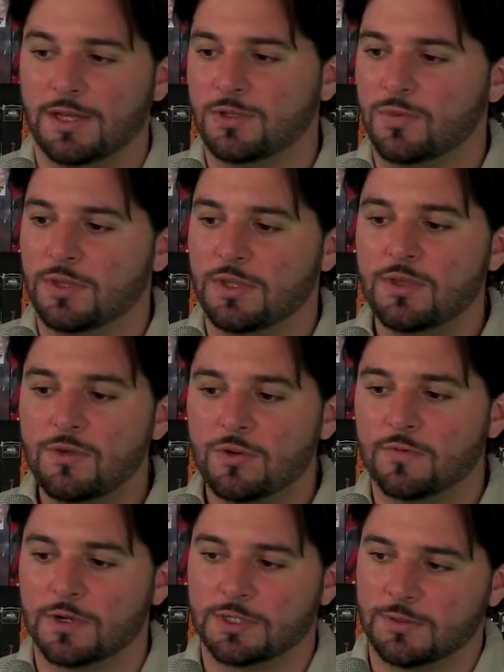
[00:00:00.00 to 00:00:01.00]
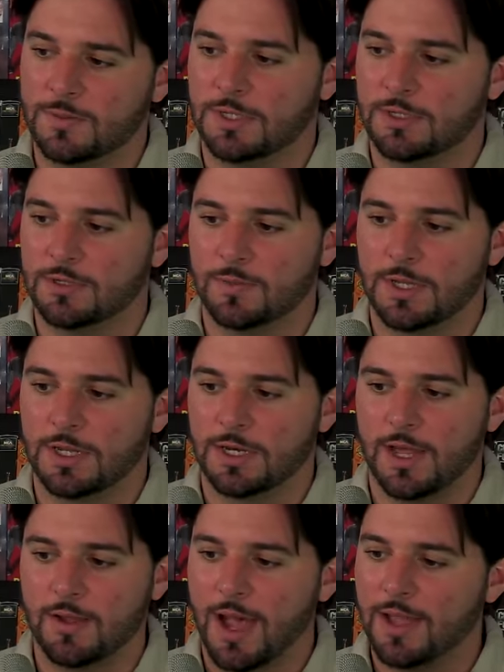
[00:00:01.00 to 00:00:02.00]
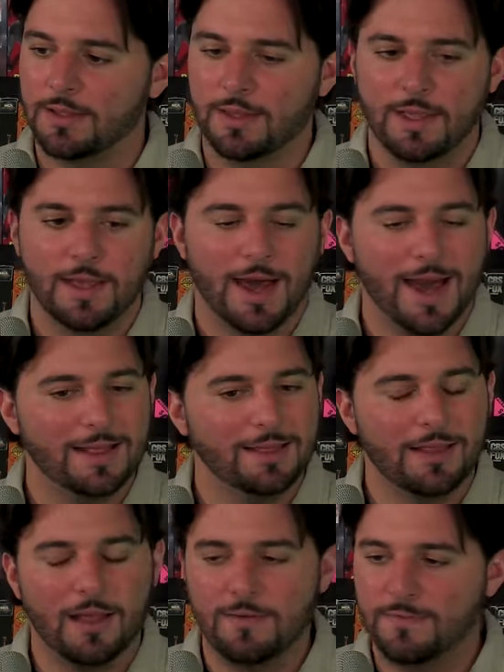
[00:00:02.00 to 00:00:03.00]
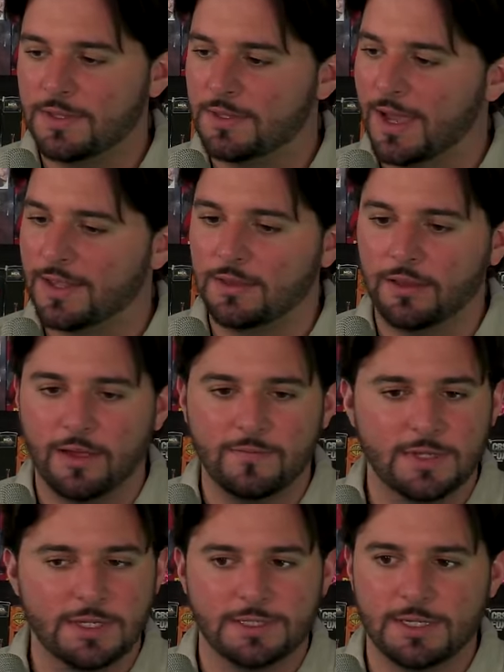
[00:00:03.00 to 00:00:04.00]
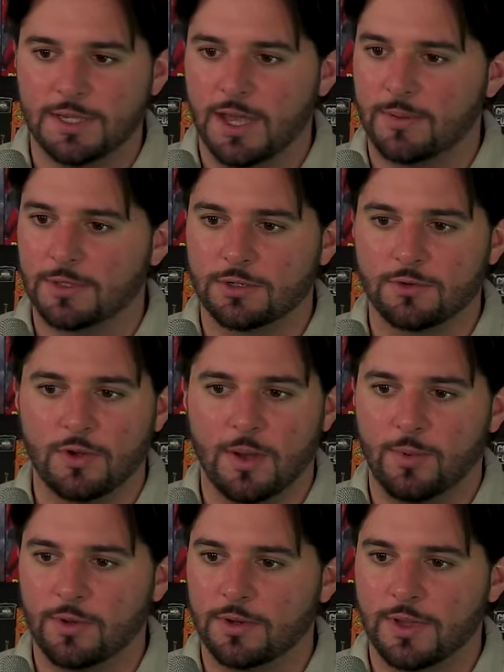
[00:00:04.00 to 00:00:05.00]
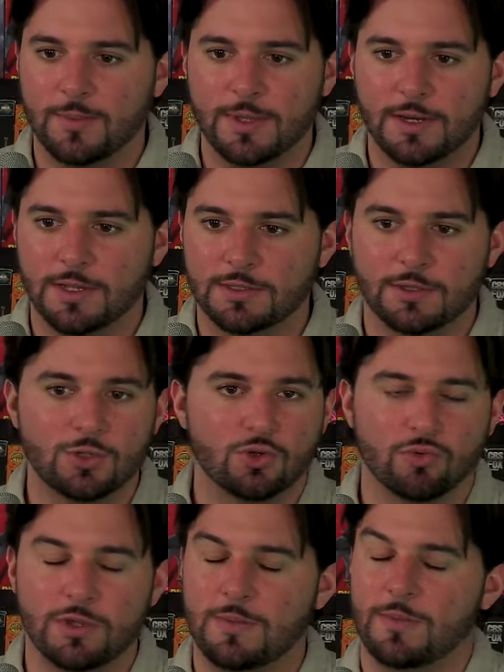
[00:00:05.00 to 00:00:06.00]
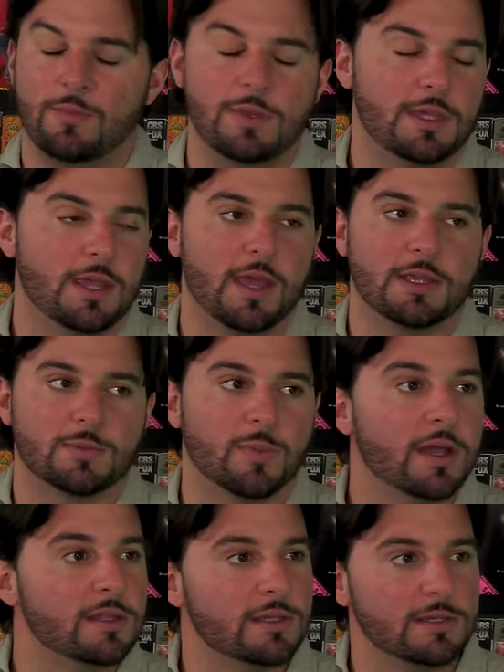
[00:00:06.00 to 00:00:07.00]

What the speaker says: I just want the universe to be good, man. And I love DC Comics, grew up on it. I mean, it's the dream to be cast by